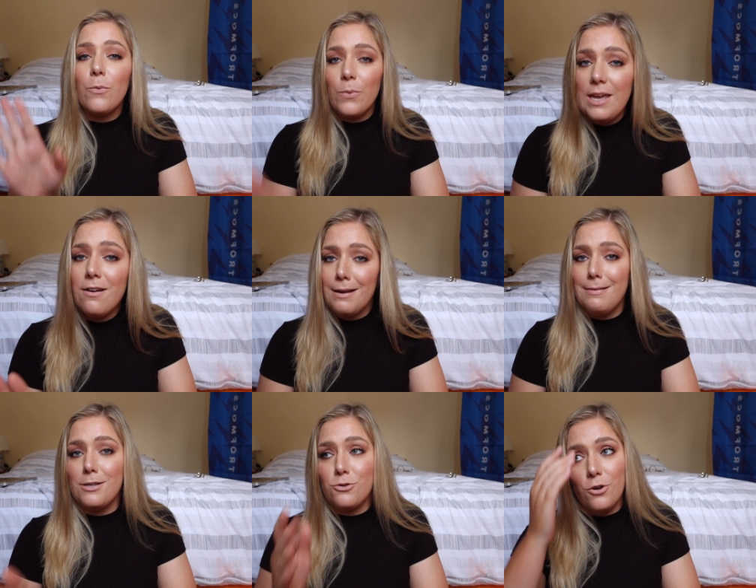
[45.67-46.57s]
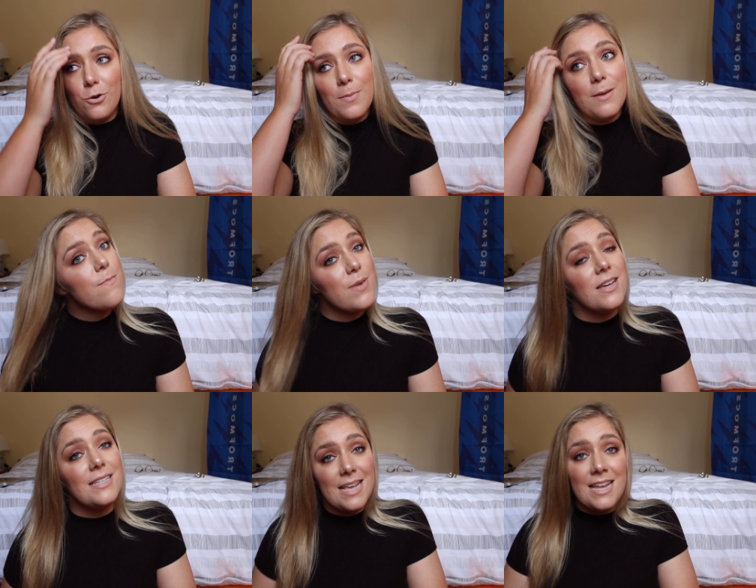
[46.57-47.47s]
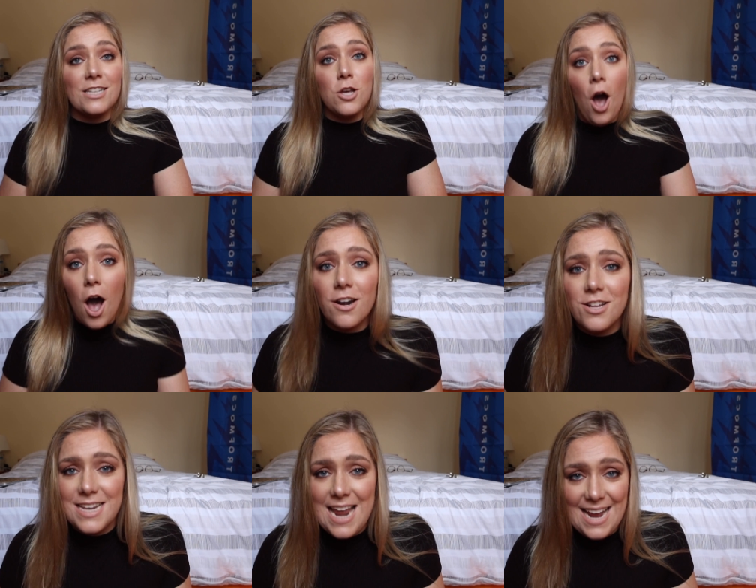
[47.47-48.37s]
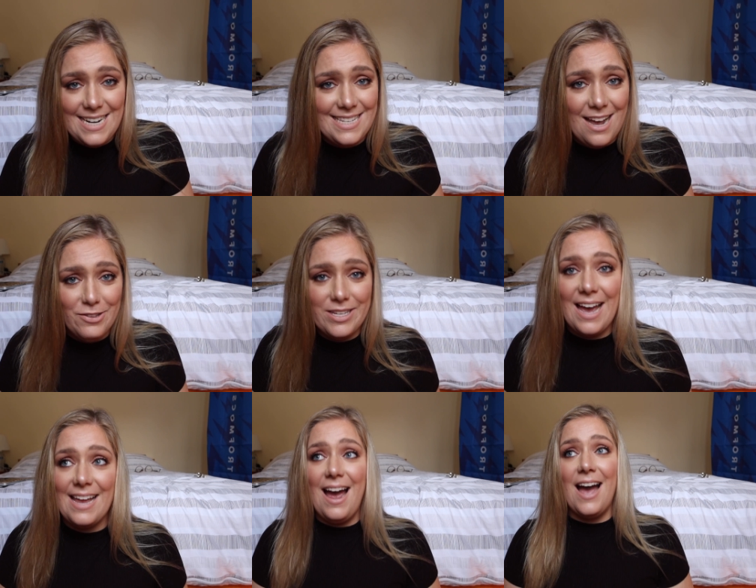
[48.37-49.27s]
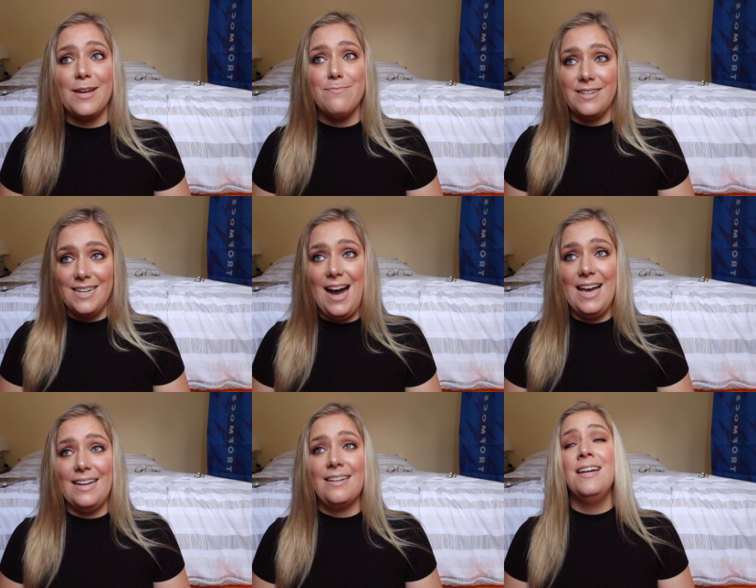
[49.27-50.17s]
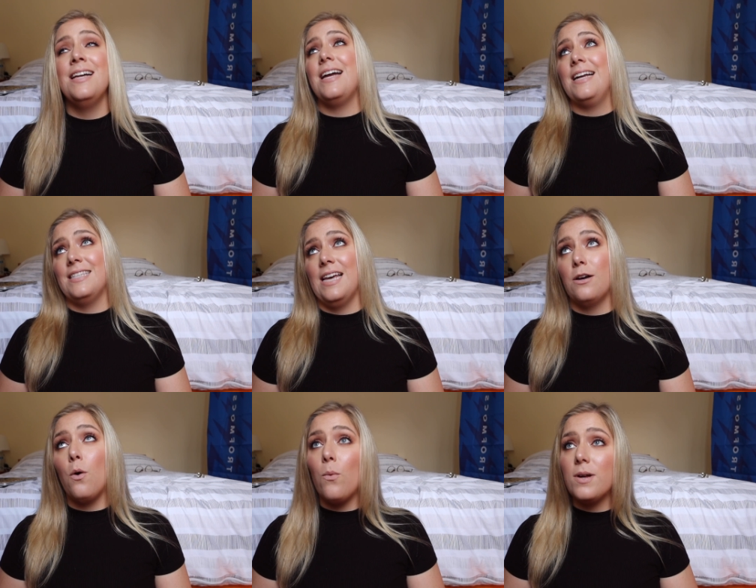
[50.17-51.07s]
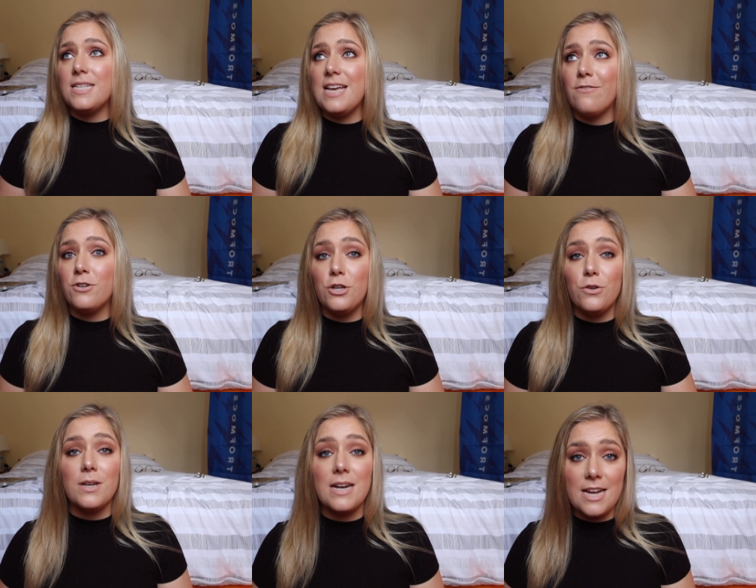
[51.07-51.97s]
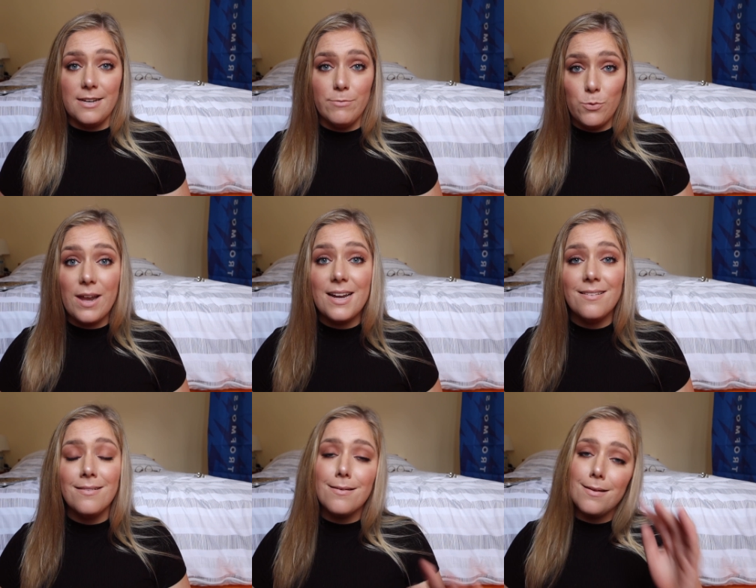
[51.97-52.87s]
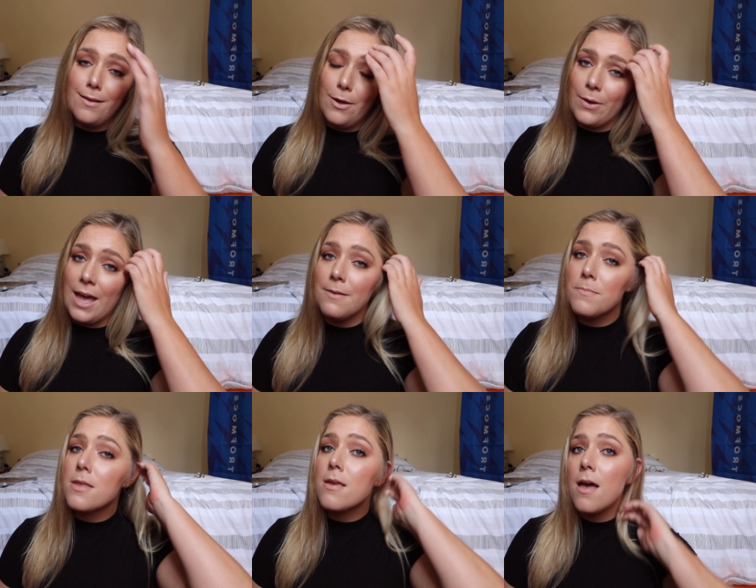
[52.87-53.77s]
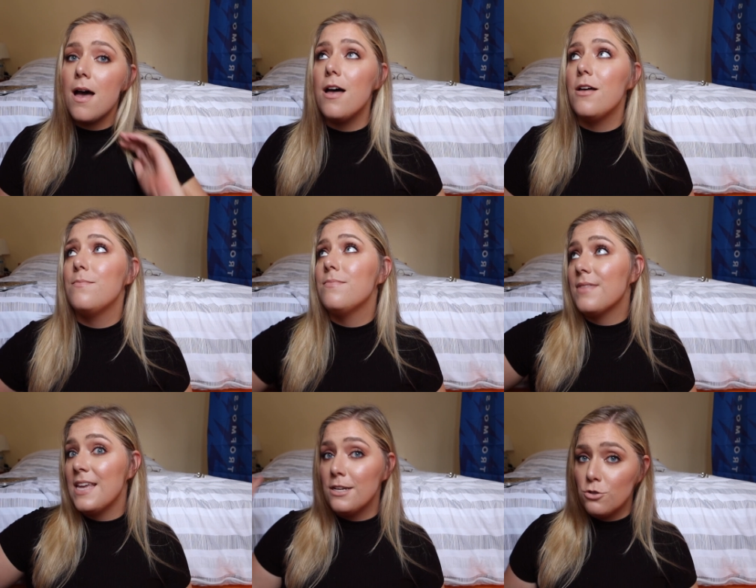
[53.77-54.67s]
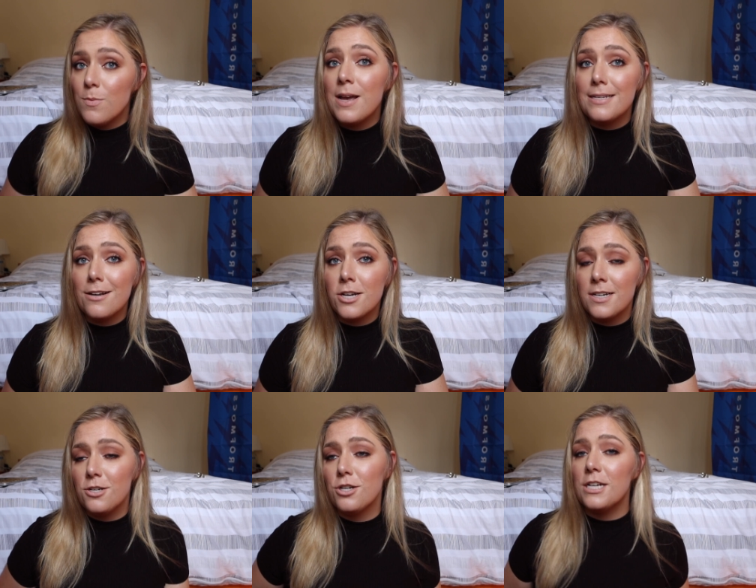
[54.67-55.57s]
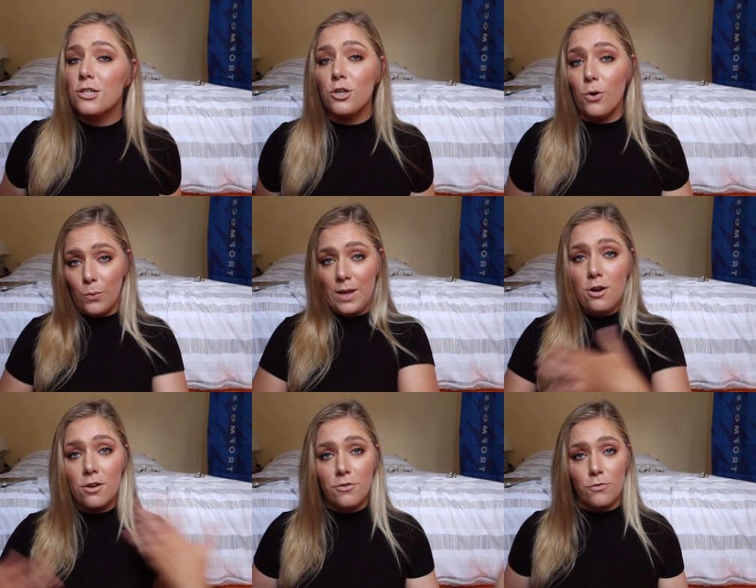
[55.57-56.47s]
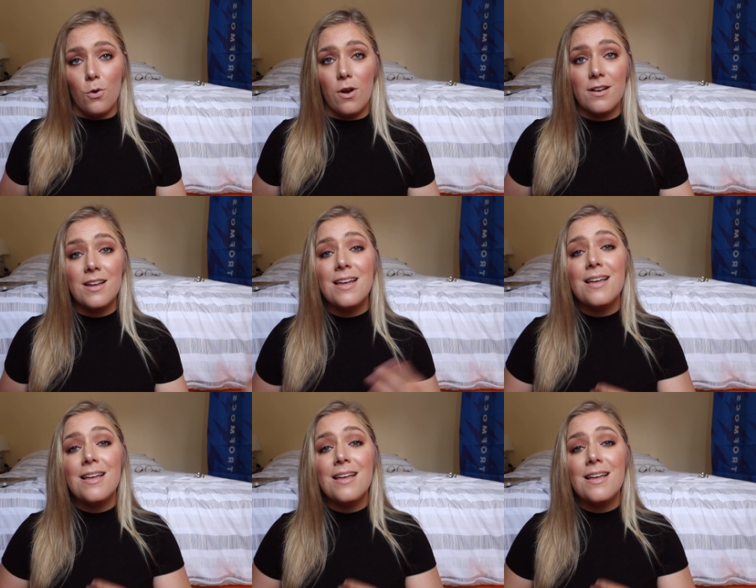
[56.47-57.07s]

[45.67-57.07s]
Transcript: We are in this room because it is hotter than Hades outside. I am dying. It's like 1 in the afternoon and I am sweating, okay? His room has air conditioning, so we are on the floor